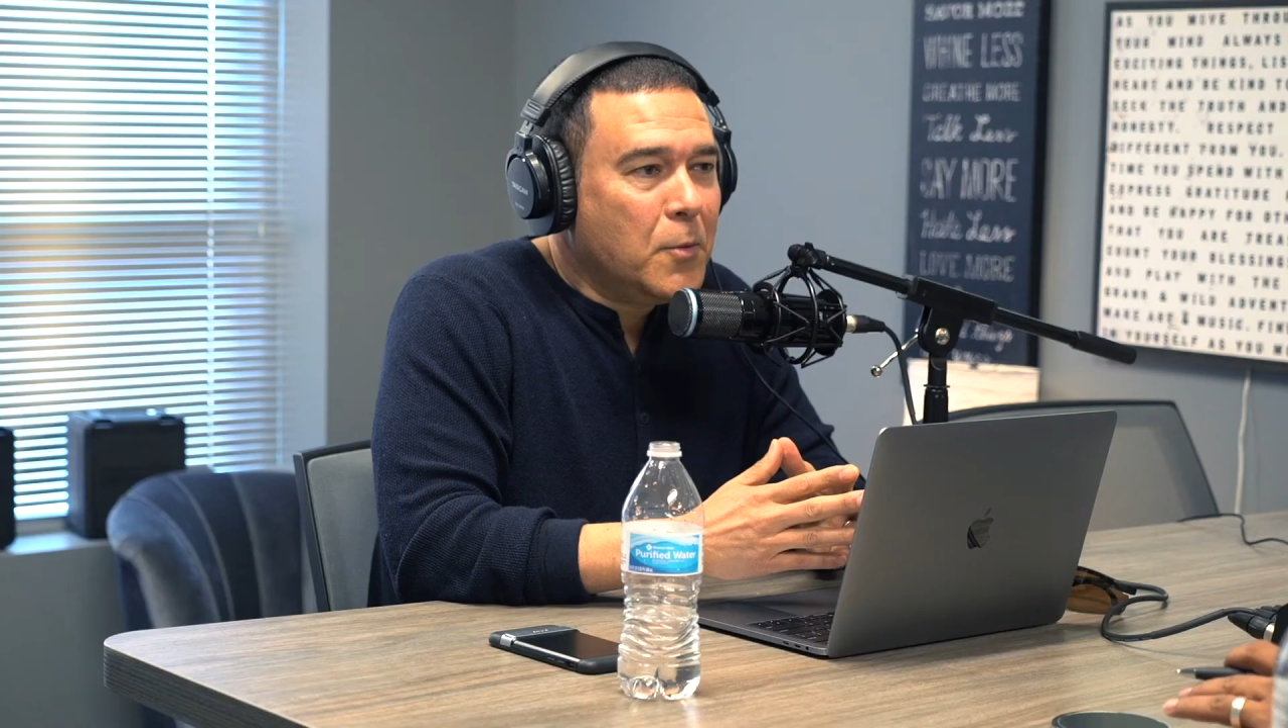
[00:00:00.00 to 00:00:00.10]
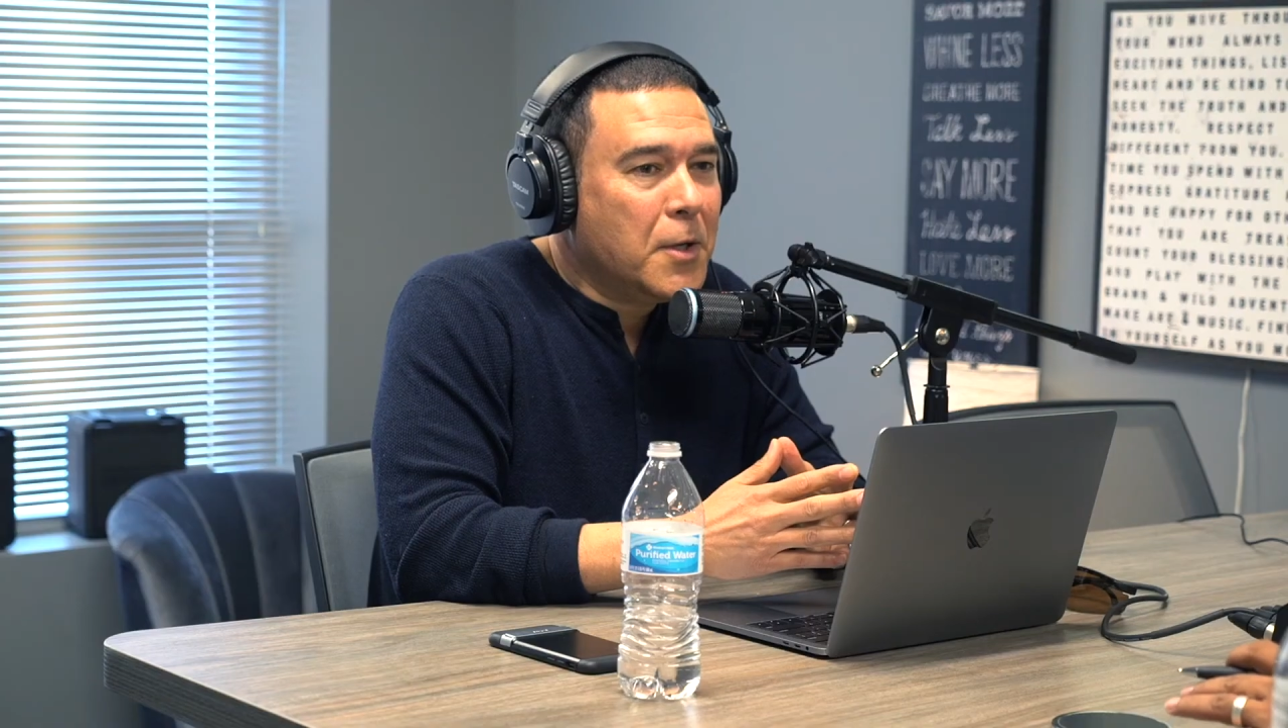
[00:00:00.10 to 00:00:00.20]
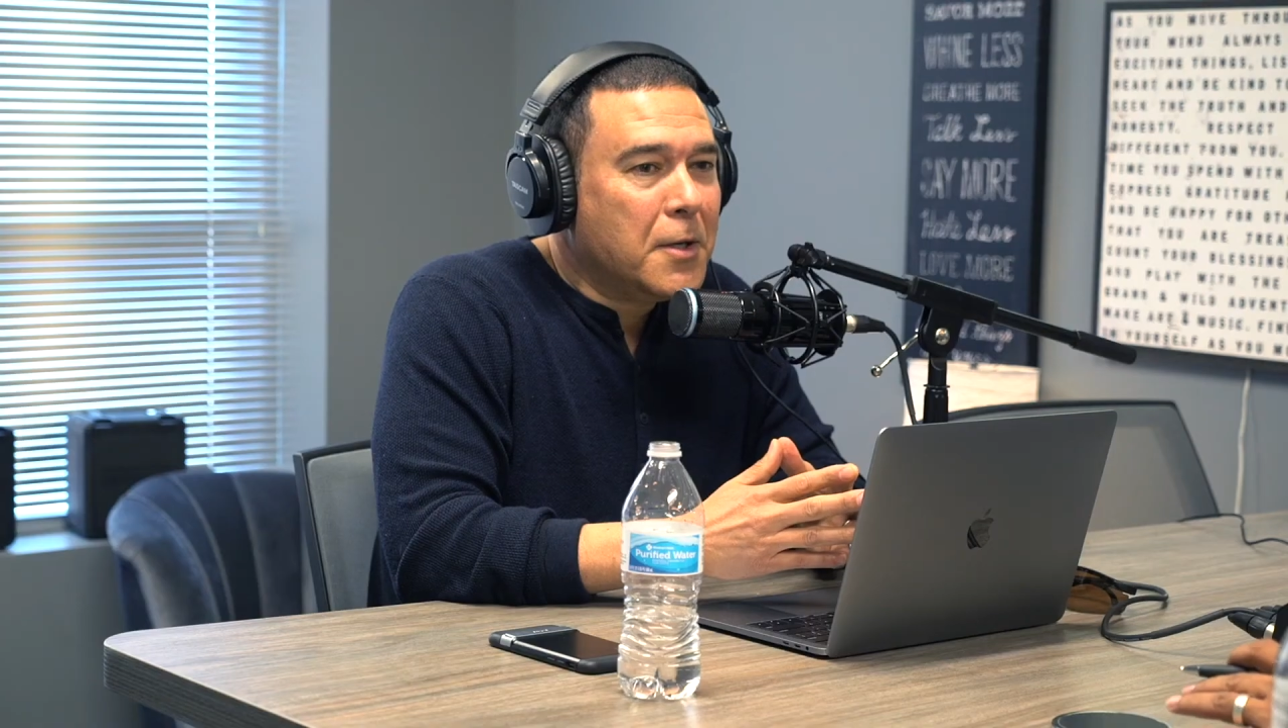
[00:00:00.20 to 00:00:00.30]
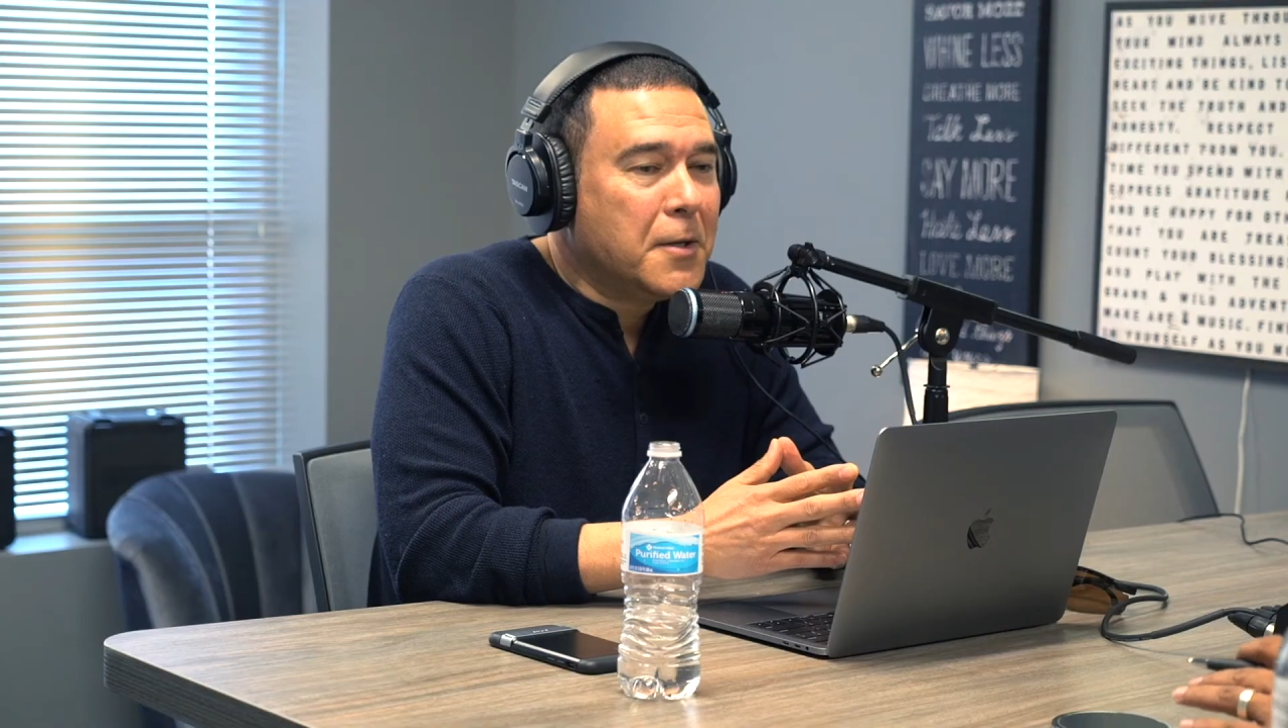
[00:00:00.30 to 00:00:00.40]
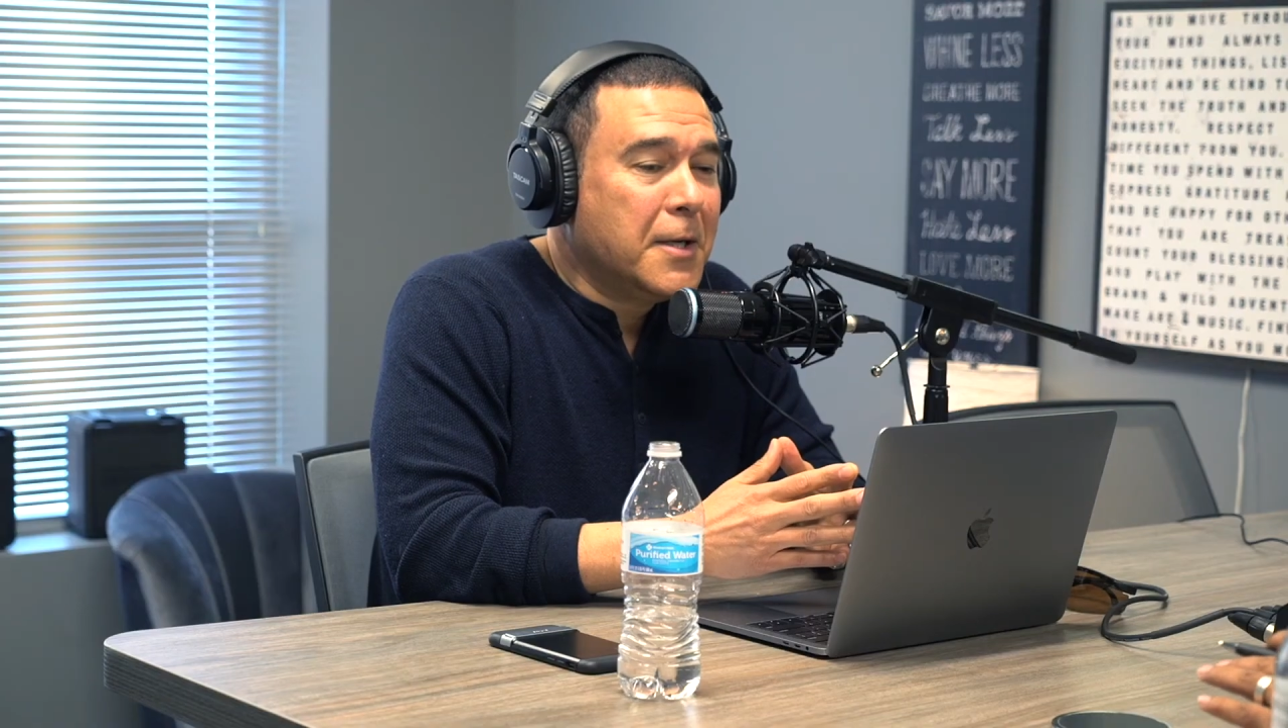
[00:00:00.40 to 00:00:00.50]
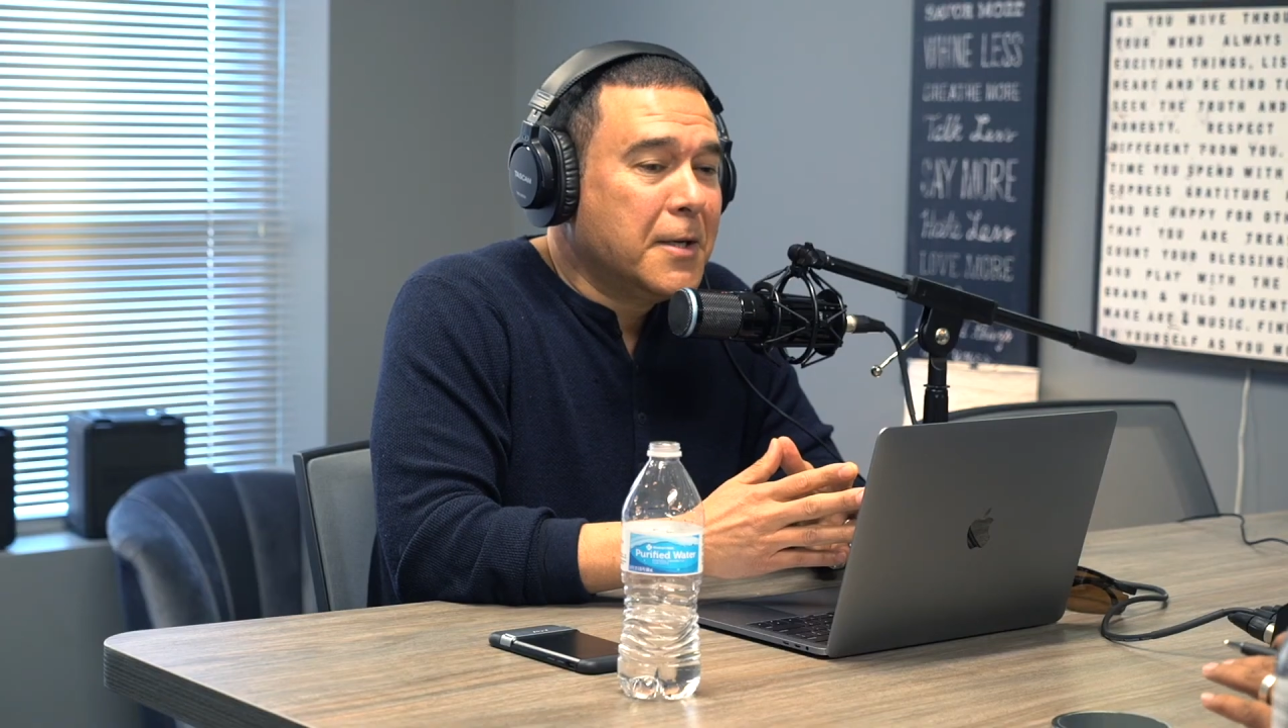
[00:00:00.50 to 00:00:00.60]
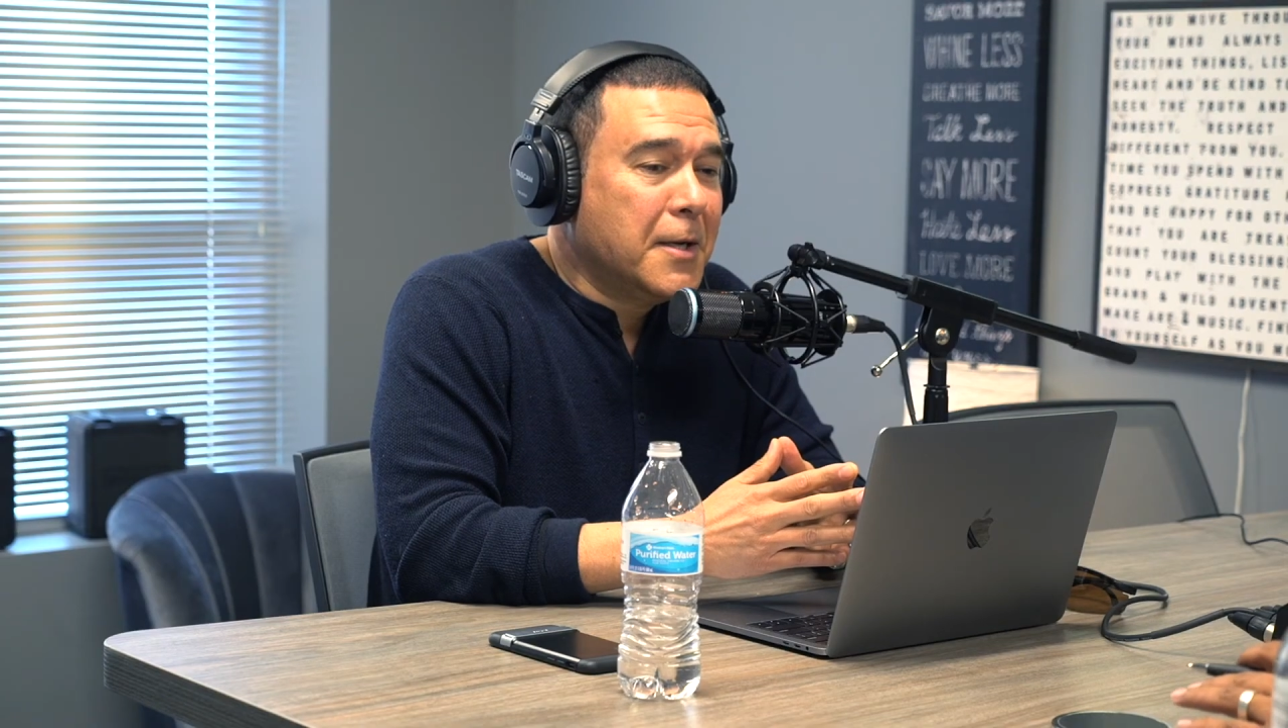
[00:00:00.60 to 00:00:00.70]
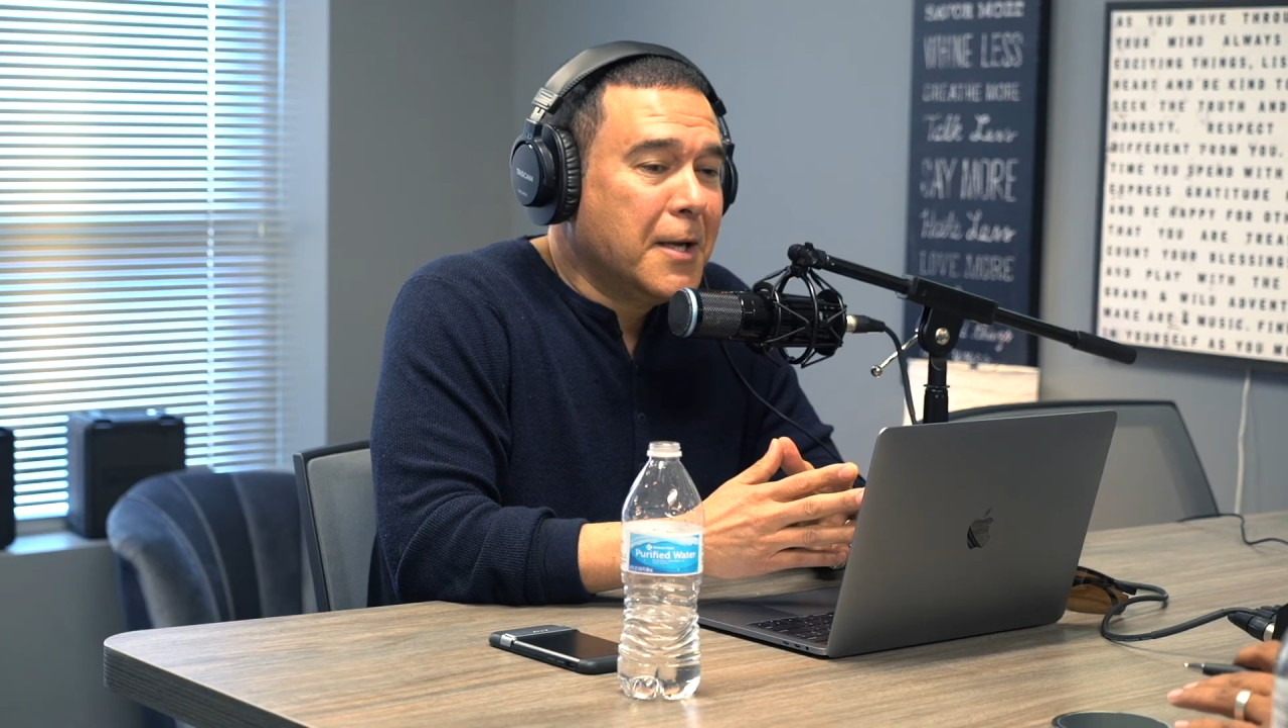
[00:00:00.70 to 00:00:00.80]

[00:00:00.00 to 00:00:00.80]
Well, and